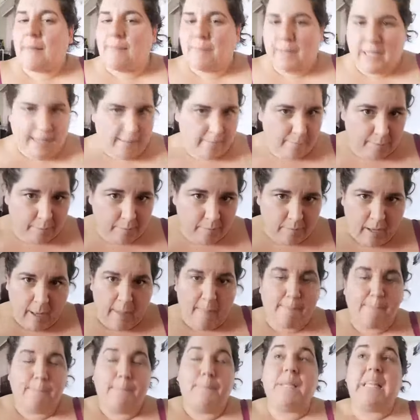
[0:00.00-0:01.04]

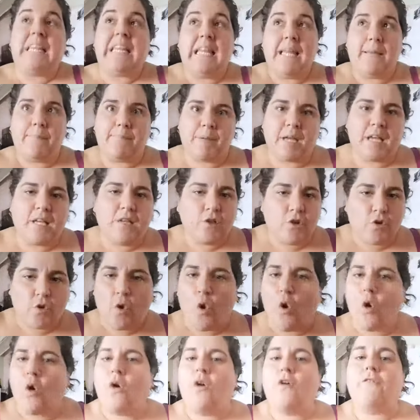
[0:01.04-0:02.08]
blip in your
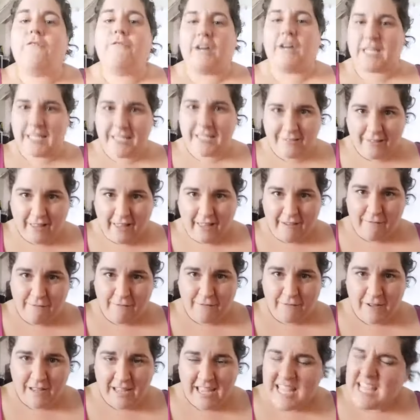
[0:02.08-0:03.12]
whole fucking
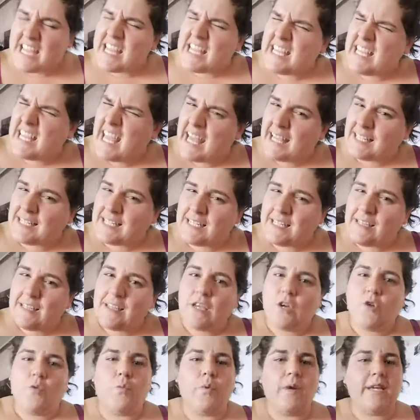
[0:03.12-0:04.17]
life. Yet,
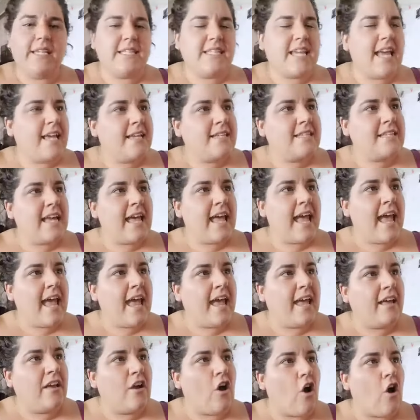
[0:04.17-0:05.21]
we tend to
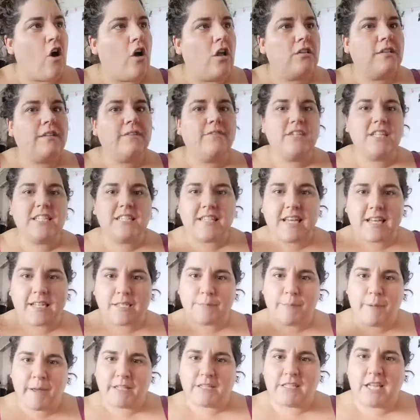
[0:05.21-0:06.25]
hang all of these
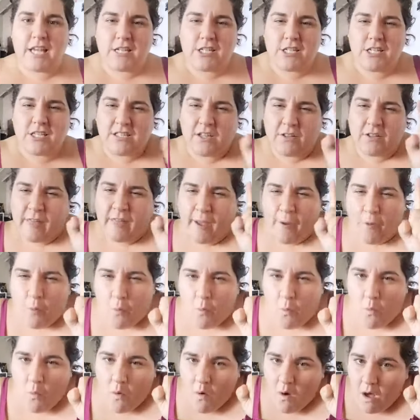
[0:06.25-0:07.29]
expectations on that
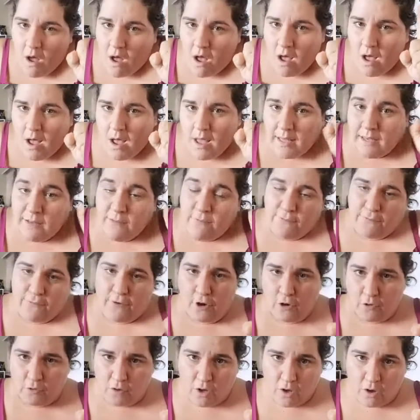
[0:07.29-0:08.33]
one
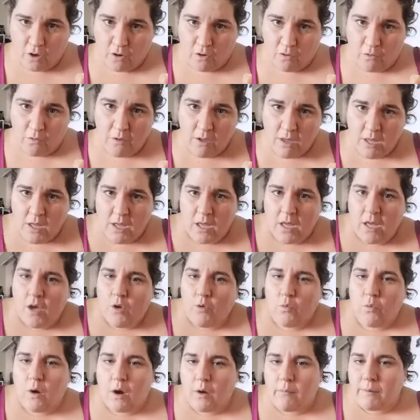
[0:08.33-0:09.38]
photo
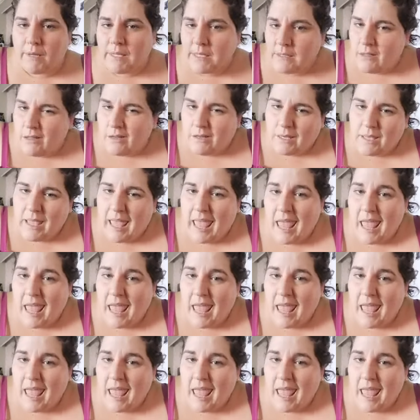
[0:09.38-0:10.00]
where we look